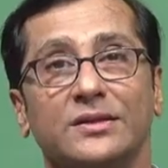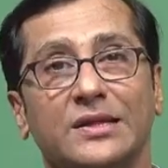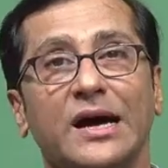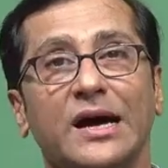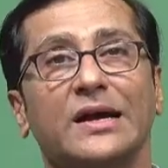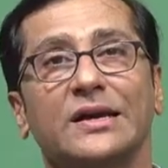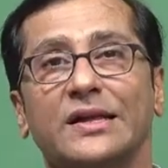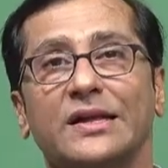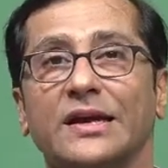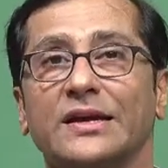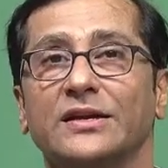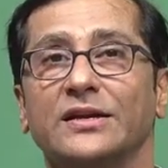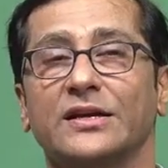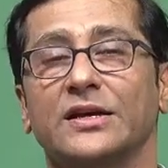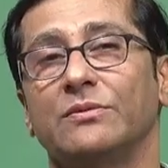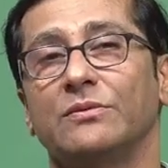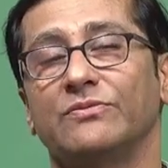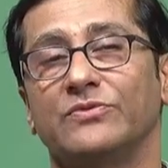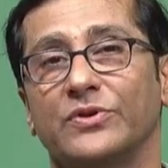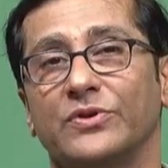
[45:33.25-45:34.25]
That can
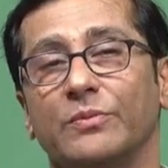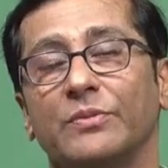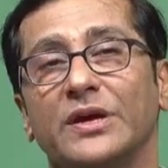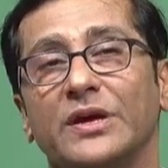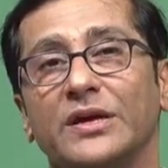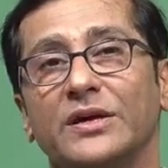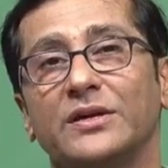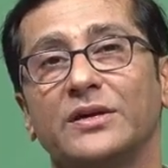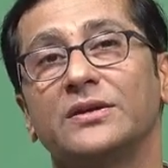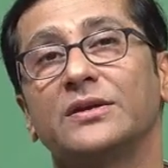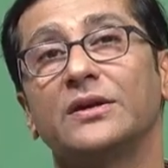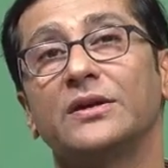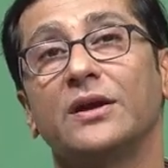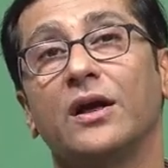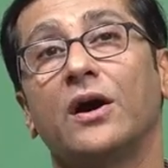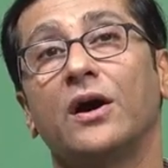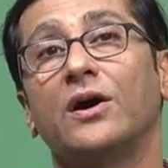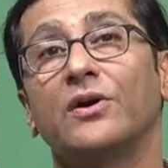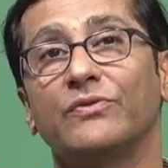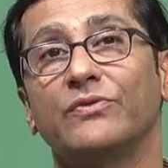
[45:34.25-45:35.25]
come from
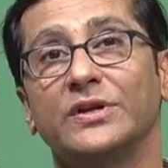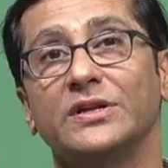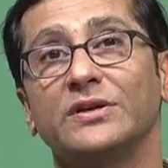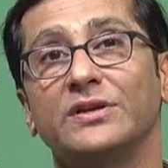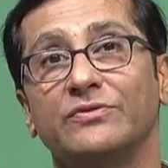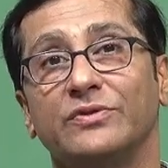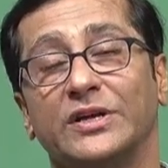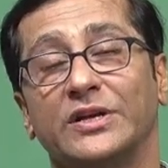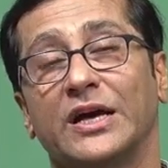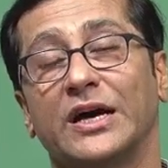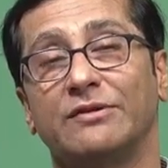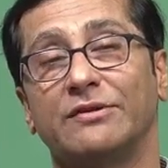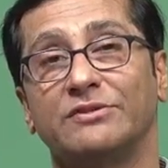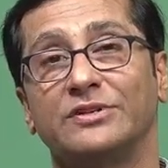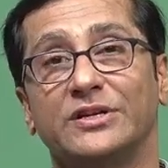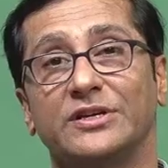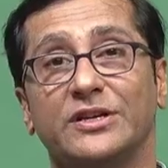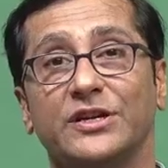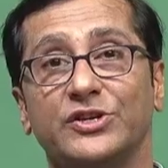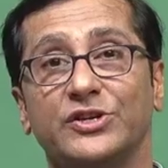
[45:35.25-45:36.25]
ANN or when we have
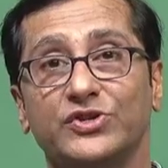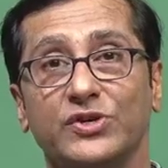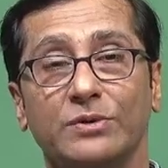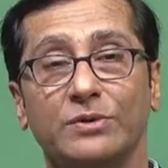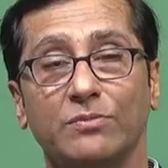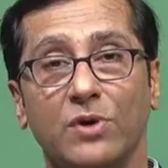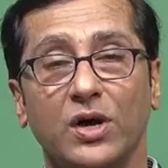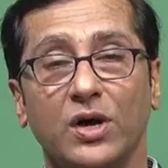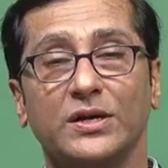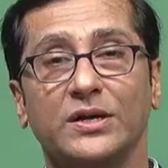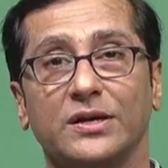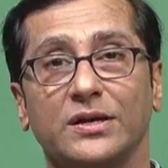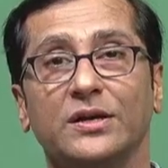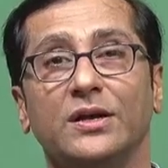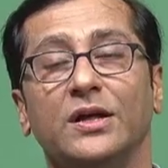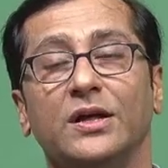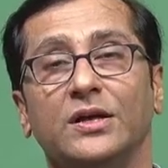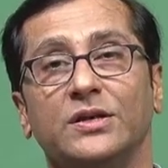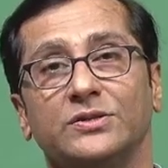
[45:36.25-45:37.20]
a regression model.